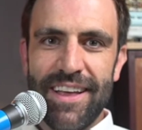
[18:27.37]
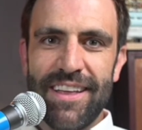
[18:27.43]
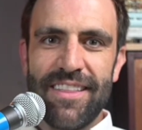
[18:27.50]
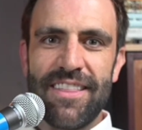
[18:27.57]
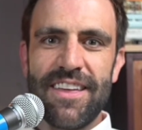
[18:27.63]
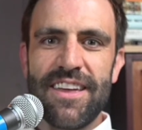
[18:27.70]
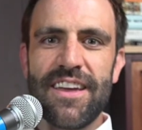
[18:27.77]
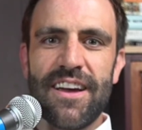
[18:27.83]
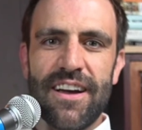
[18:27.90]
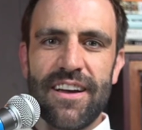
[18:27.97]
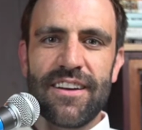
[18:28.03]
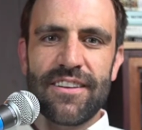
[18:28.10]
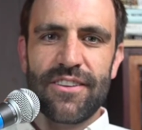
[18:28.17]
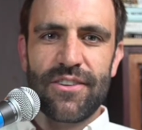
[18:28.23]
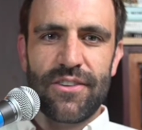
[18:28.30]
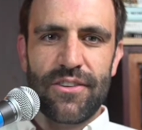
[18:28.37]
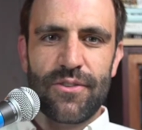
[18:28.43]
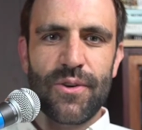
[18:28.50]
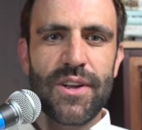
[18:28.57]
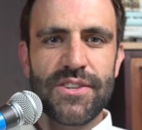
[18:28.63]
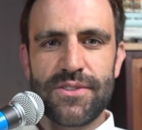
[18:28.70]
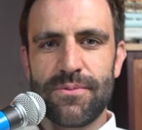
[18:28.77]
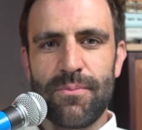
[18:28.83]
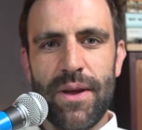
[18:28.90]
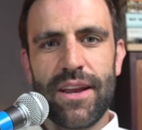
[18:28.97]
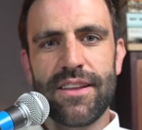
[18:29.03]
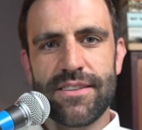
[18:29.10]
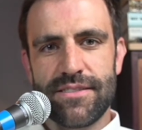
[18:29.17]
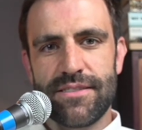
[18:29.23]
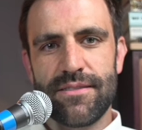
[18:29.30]
the Grinch
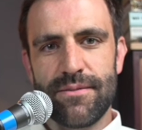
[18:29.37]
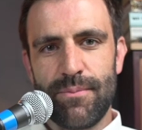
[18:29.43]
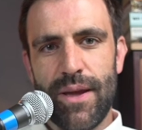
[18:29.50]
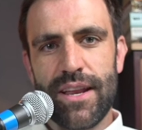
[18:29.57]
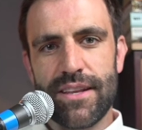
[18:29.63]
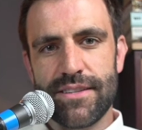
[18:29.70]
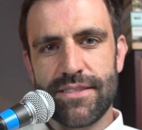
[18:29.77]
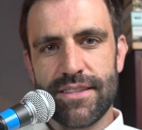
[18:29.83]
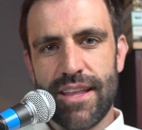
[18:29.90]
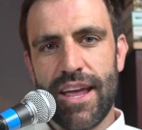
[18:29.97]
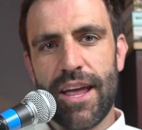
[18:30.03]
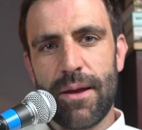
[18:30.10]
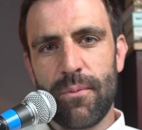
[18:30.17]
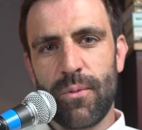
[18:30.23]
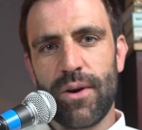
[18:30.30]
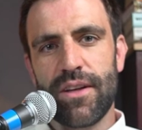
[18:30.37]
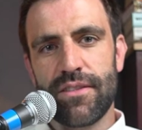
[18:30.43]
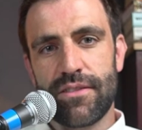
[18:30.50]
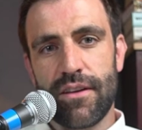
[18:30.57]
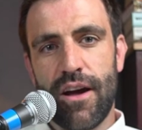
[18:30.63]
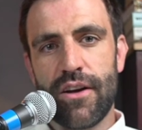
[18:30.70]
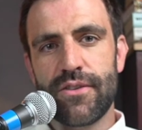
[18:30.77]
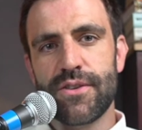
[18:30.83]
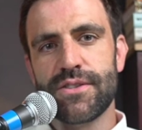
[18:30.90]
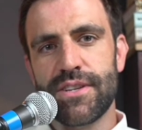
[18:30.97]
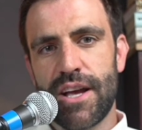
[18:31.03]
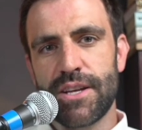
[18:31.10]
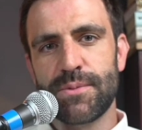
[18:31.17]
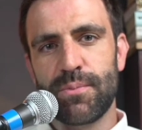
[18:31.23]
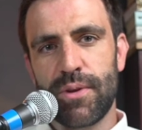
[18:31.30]
made his name with
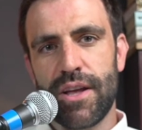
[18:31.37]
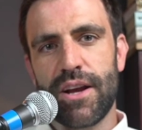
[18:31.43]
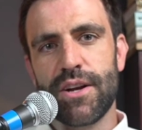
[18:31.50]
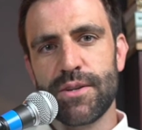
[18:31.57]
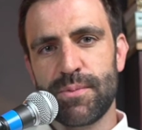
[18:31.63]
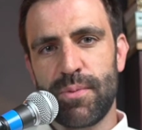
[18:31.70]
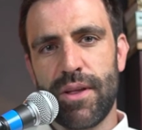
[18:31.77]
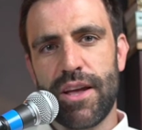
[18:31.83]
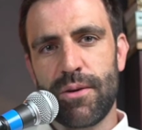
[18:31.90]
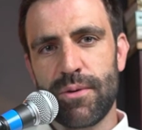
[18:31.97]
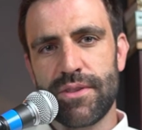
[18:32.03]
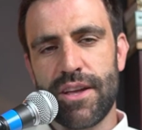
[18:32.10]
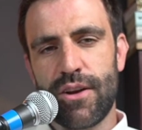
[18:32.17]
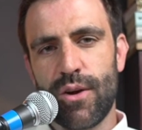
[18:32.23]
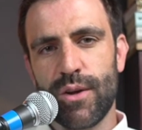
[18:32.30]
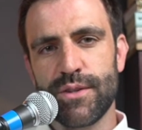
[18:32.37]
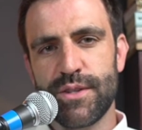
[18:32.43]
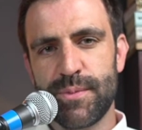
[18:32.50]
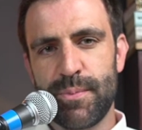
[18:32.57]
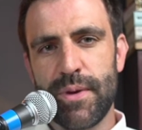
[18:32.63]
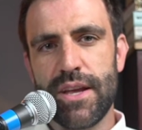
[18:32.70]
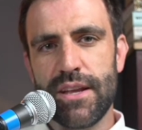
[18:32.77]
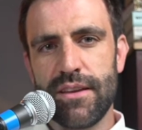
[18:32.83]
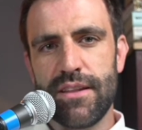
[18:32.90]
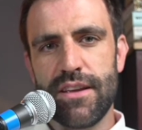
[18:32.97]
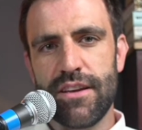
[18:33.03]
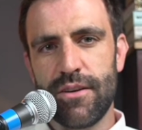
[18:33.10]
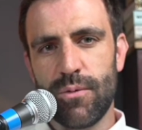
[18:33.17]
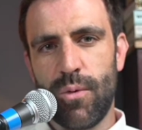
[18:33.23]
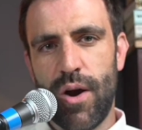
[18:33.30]
undersized players playing what they called Speed
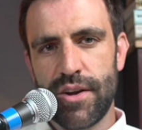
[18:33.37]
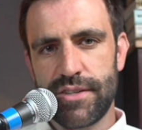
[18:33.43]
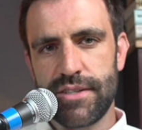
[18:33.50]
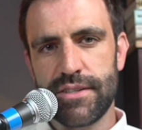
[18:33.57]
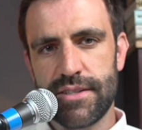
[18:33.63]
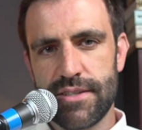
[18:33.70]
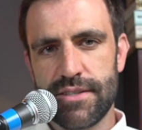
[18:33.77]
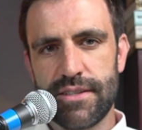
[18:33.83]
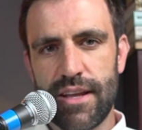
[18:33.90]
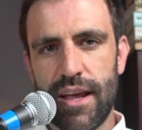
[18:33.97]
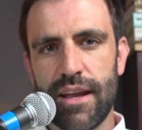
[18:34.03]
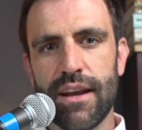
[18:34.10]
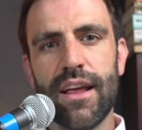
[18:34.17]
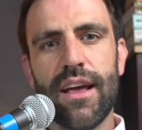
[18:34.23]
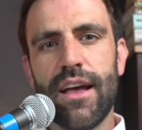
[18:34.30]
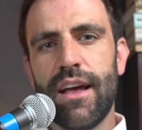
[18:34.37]
D at Washington State.